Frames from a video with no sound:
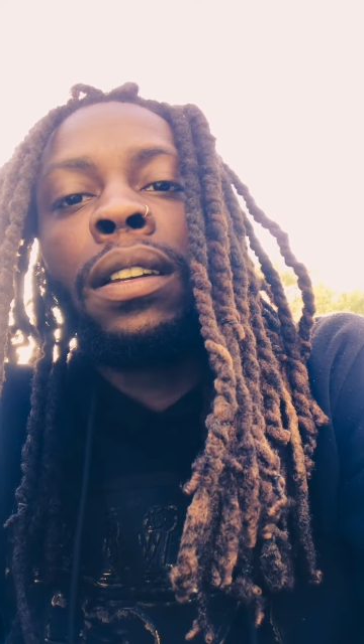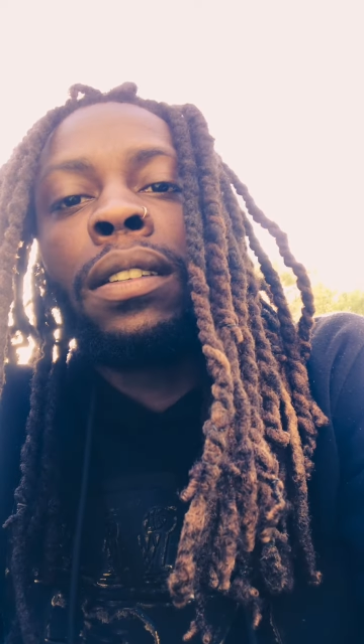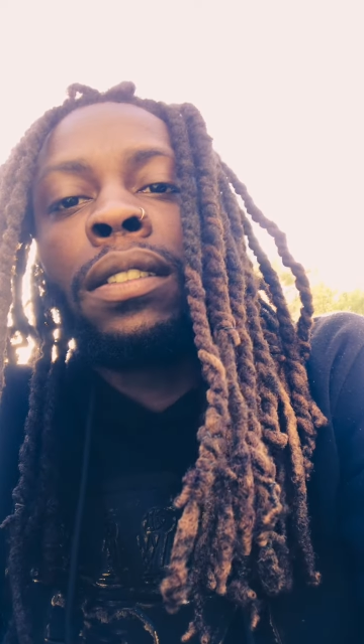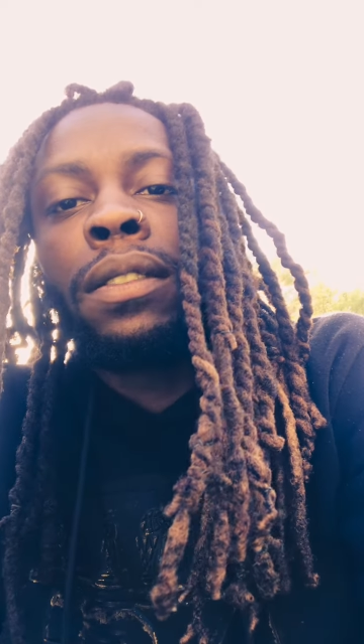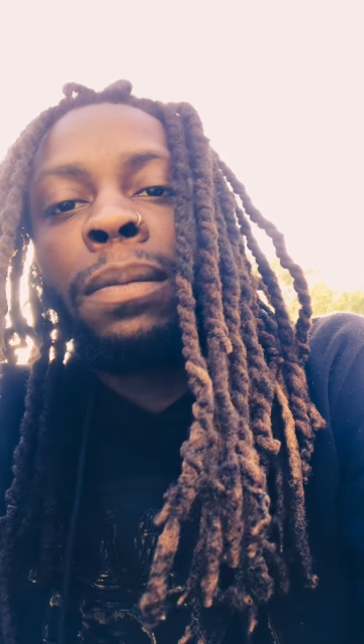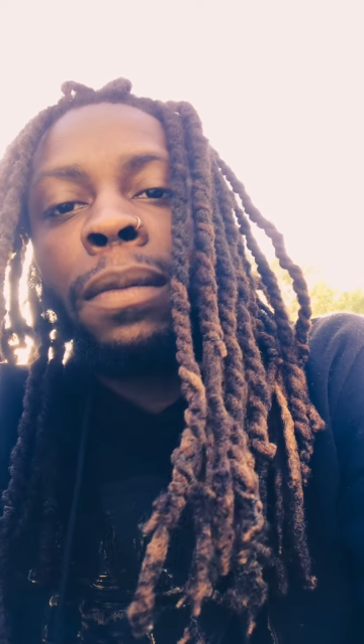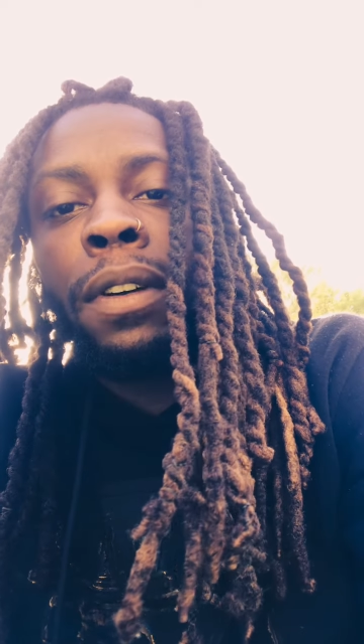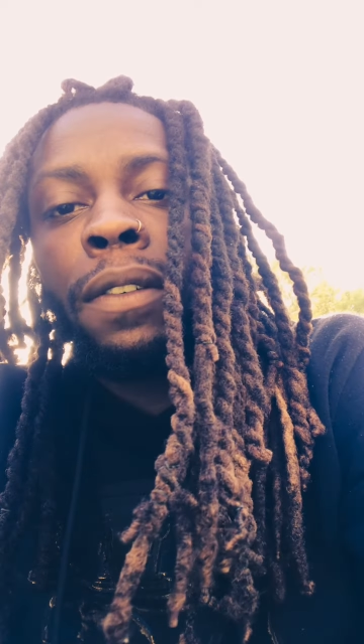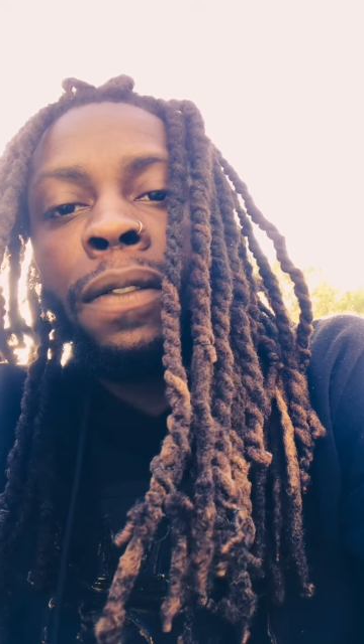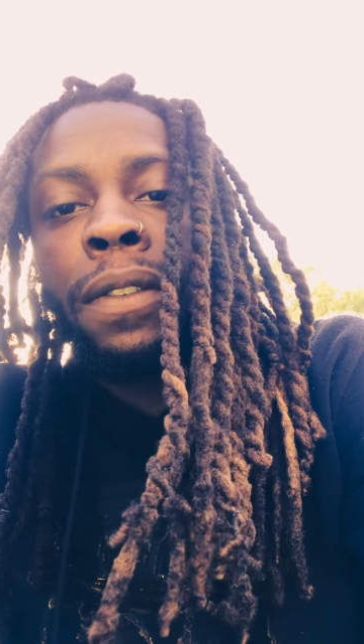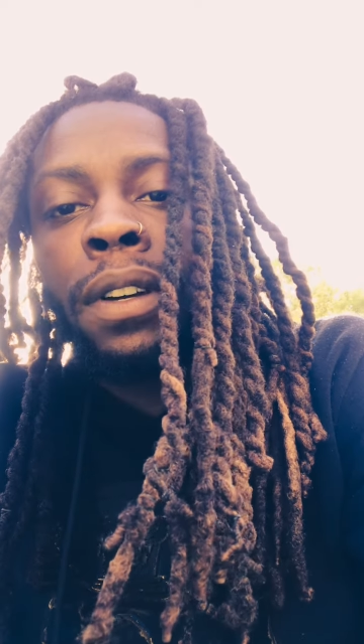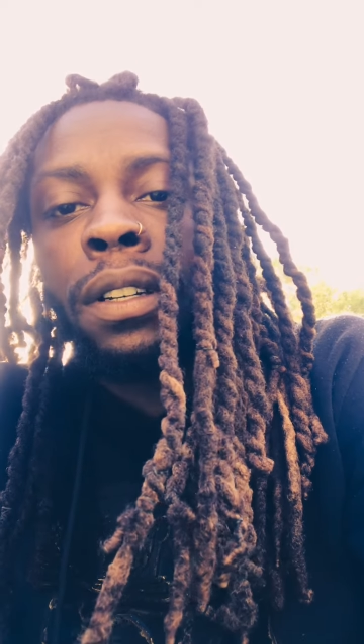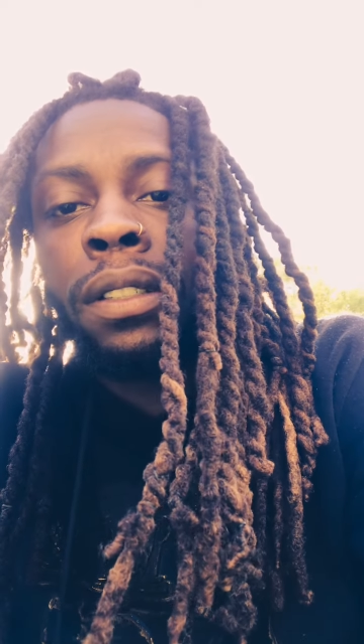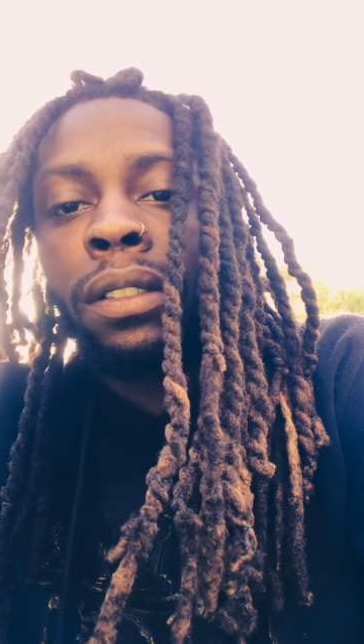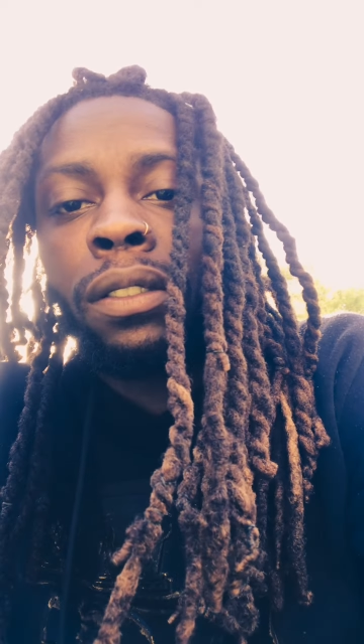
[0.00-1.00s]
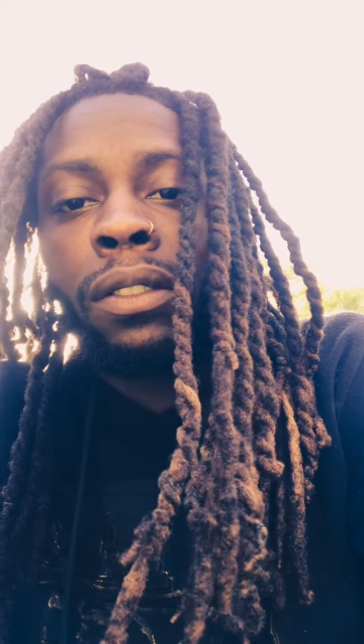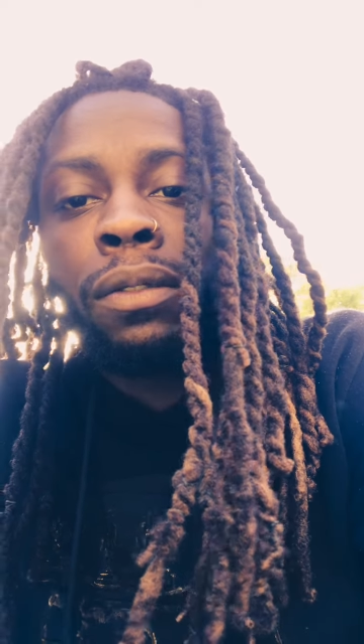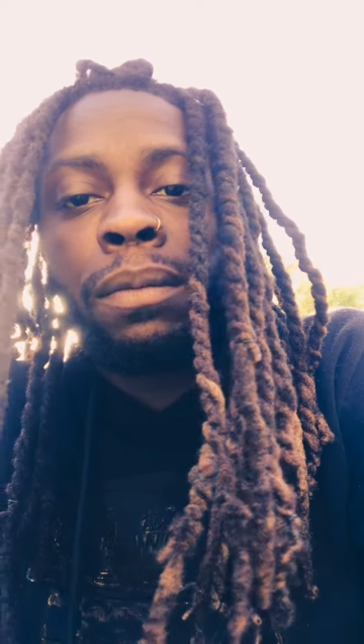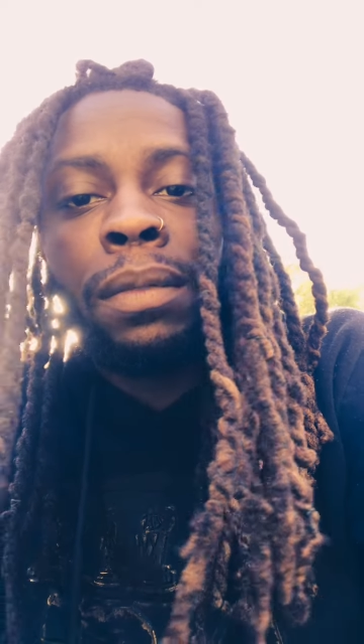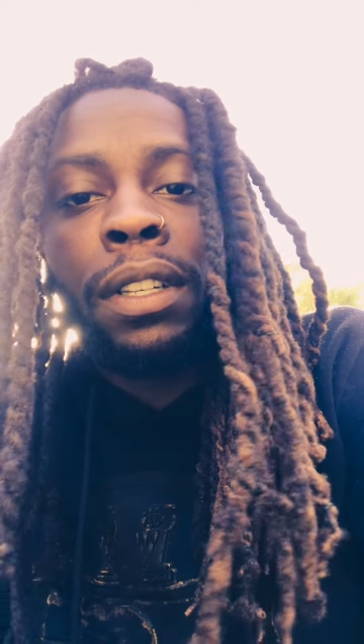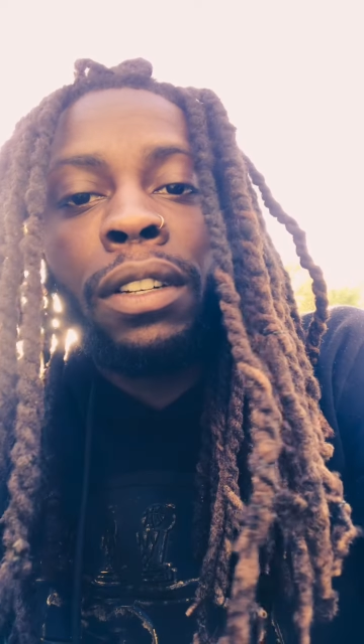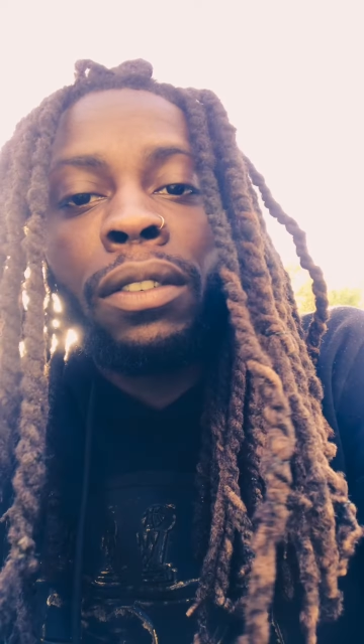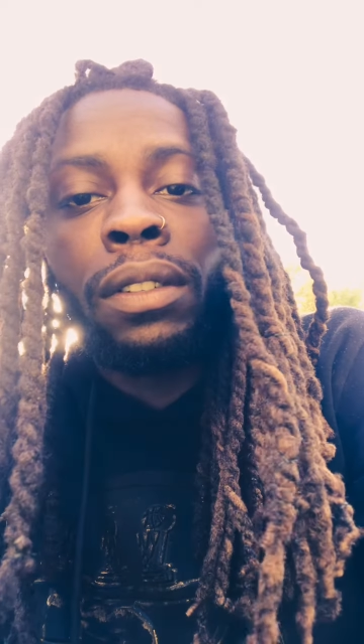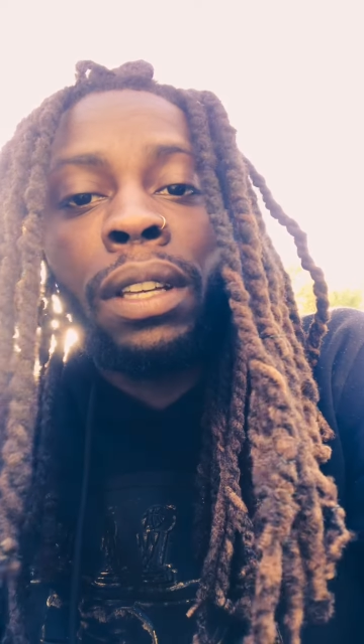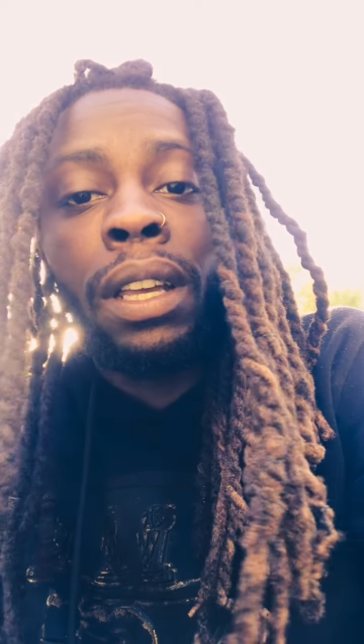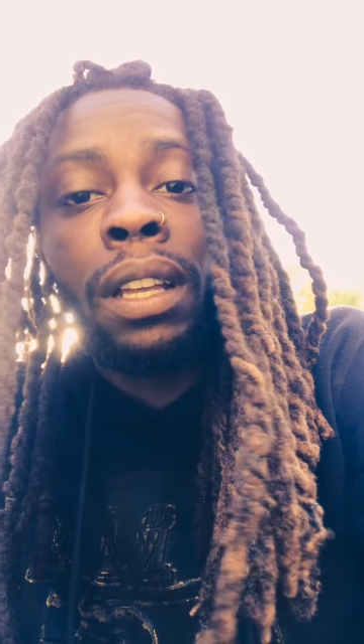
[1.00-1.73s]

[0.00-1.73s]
and this motherfucker is gonna be okay